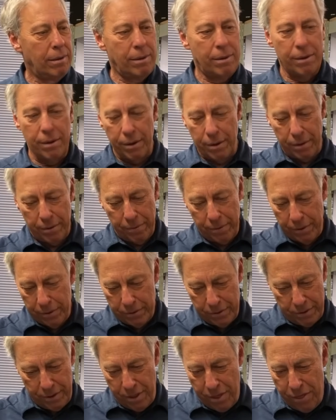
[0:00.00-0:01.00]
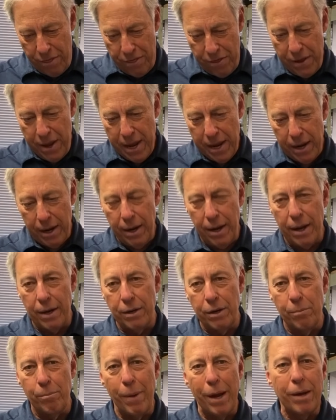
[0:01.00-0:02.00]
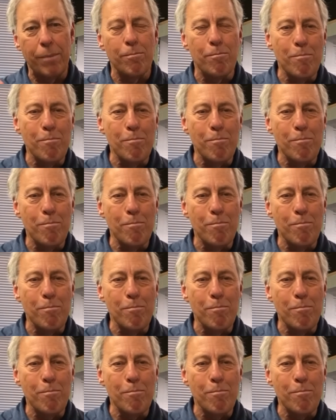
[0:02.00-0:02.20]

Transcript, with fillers: they're this thing and you make